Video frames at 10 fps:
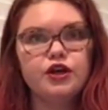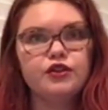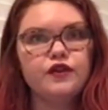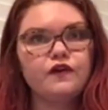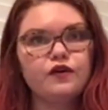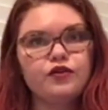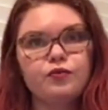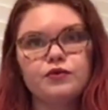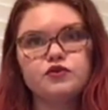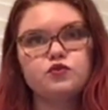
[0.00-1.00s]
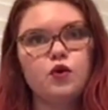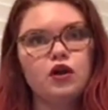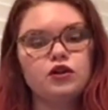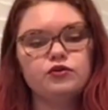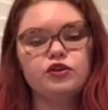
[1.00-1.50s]
The earth will
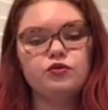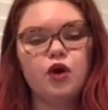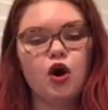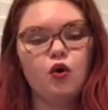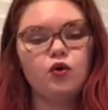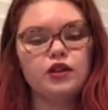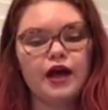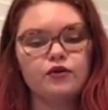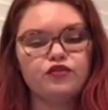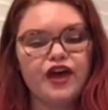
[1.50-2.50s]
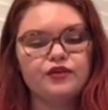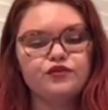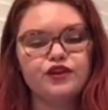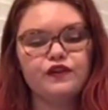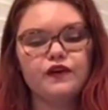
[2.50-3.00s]
swallow you whole out of
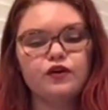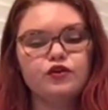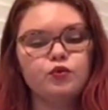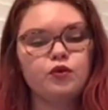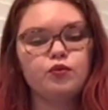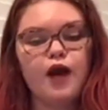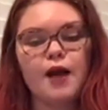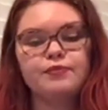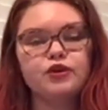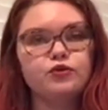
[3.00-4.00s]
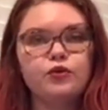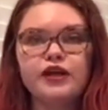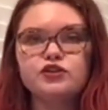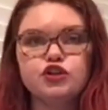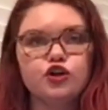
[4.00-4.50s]
envy. The earth will wrap you
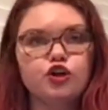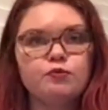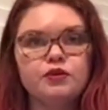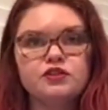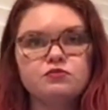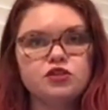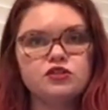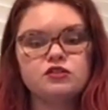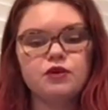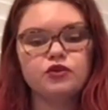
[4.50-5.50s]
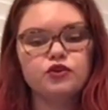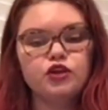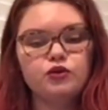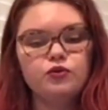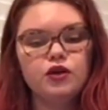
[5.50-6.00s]
into her bosom to smother
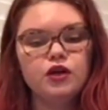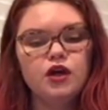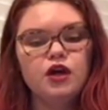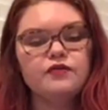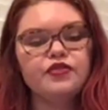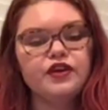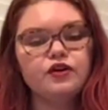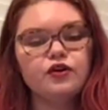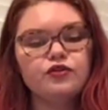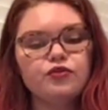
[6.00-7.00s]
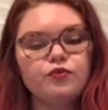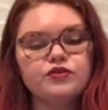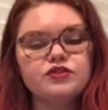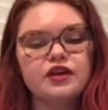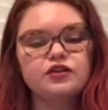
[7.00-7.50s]
you. The earth will
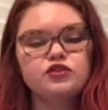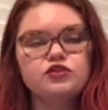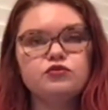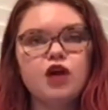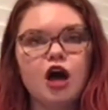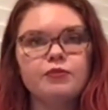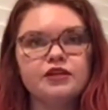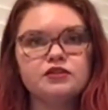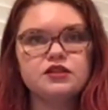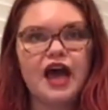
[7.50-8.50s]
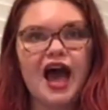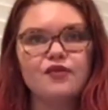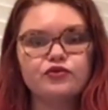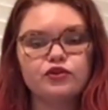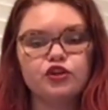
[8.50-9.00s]
send tsunamis
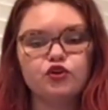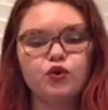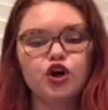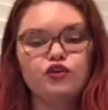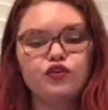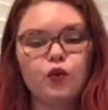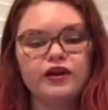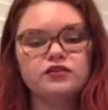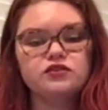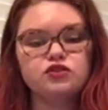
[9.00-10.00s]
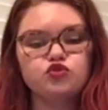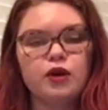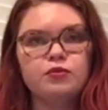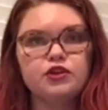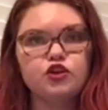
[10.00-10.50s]
after you, earthquakes to
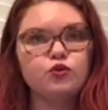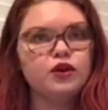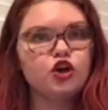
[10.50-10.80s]
tremble you, and